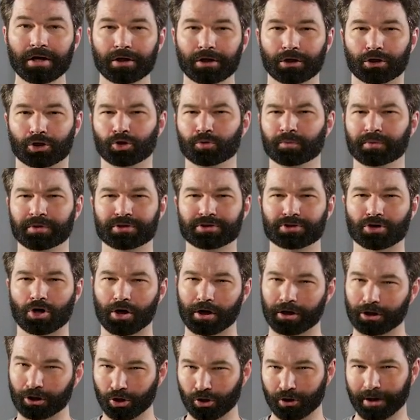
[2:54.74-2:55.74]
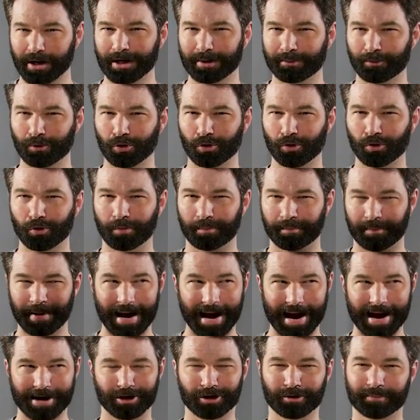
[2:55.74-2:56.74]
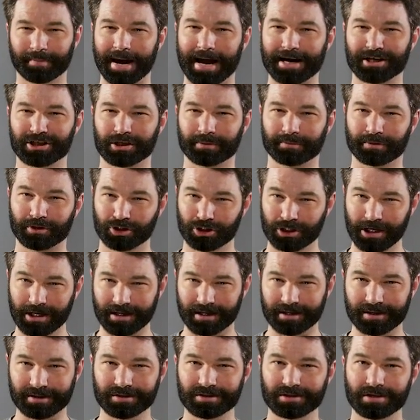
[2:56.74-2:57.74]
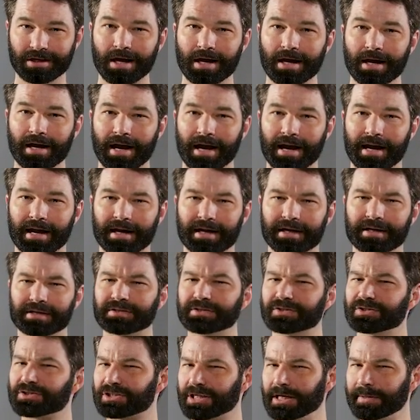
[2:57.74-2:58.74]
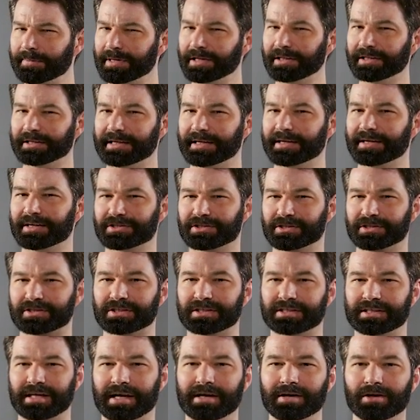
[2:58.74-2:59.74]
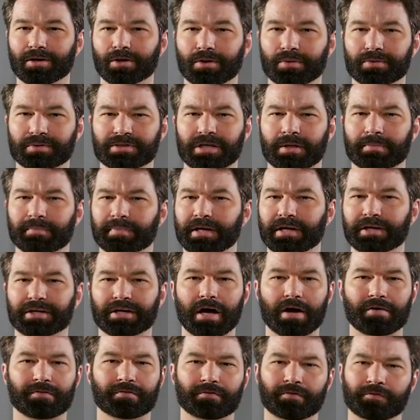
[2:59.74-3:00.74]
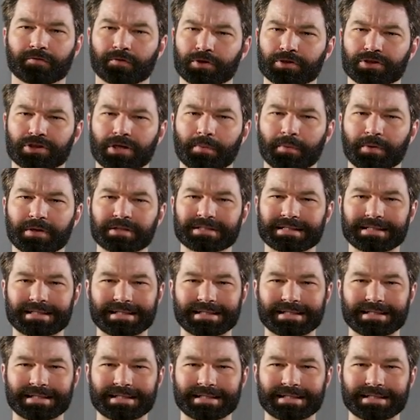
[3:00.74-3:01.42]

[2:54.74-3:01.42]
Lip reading: Humans are incredible pattern-matching machines, and seemingly innocent details can be enough for someone to